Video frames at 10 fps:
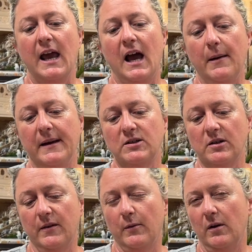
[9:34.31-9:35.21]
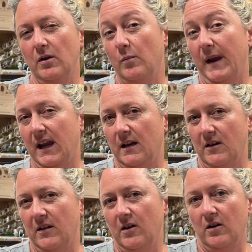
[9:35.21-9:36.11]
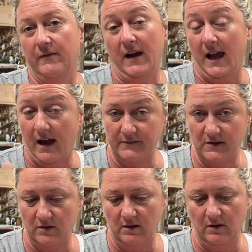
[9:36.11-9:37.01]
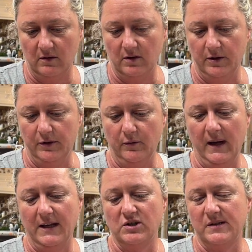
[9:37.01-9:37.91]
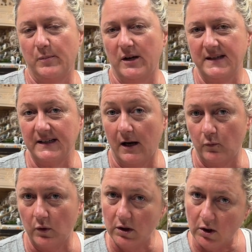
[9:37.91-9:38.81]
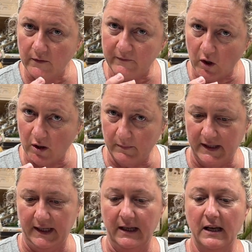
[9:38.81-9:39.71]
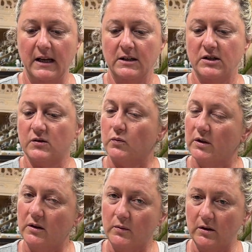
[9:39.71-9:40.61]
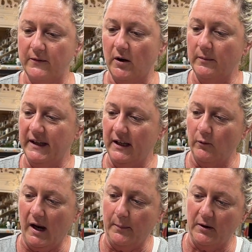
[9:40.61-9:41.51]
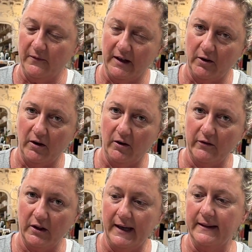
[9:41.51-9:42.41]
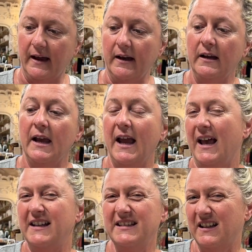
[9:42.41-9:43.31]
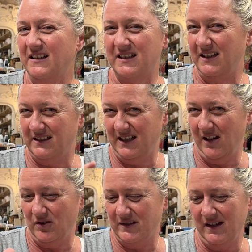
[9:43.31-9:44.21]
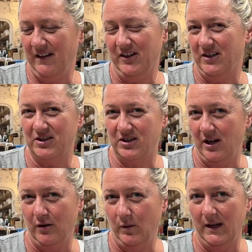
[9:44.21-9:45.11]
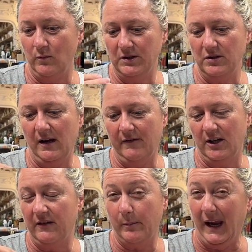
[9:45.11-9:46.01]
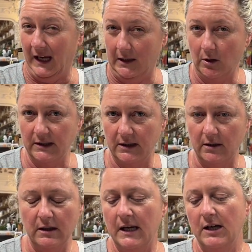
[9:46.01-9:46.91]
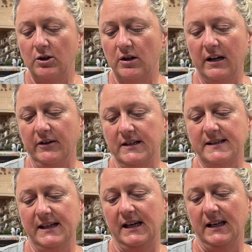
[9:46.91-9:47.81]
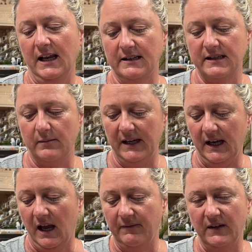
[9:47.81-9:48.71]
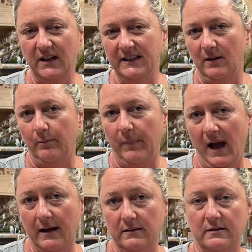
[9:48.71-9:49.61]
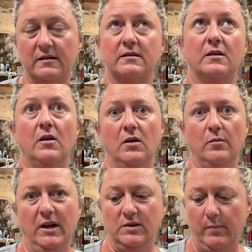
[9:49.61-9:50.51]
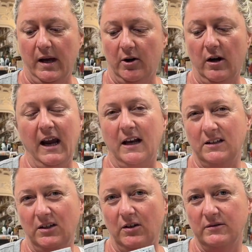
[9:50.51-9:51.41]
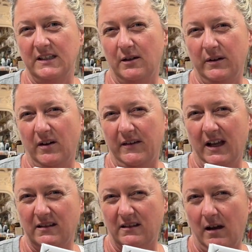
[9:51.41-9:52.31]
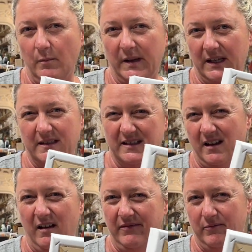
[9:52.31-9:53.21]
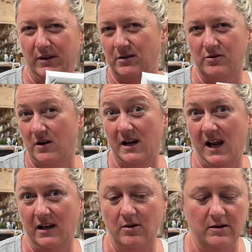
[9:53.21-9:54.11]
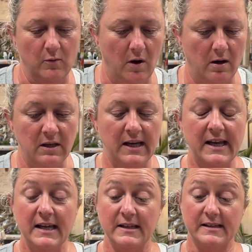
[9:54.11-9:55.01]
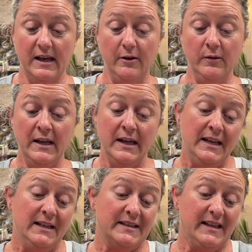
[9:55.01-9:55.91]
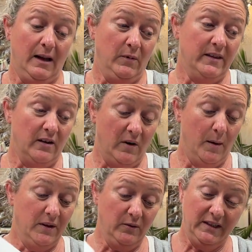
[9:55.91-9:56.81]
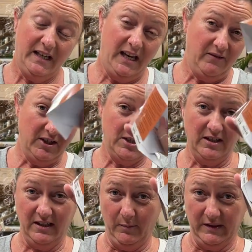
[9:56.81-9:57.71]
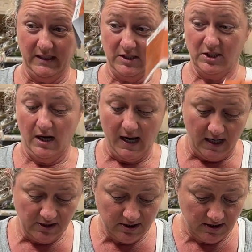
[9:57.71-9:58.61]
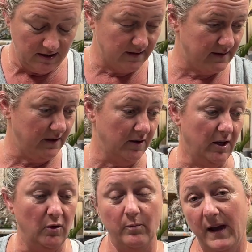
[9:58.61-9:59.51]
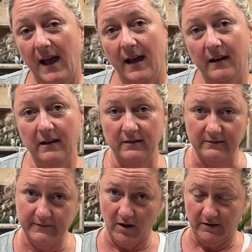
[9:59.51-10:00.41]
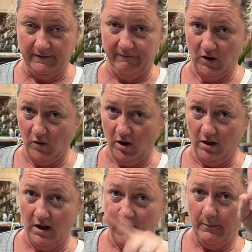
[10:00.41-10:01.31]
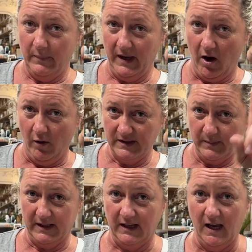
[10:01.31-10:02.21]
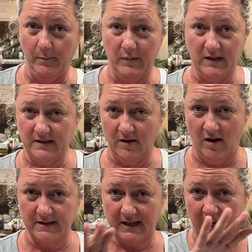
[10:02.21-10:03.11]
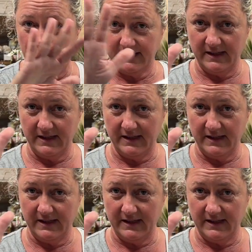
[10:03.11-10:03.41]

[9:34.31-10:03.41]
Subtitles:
I make sure to throw a little paint under there, or if I have to, a little glue, and just press it down real firmly, just real firmly, and wrap your finger over like that, and it's going to stick down. It's not even going to show. And once you have enough paint on there, you're not even going to see it. And to me, I feel like the back looks so much better, and you don't deal with all that lumpy stuff when you're trying to hang it on the wall. So Same with unwrapping the wood canvas. You end up with this trash, silicone bag, fell on the floor. Always pick it up because dogs, cats,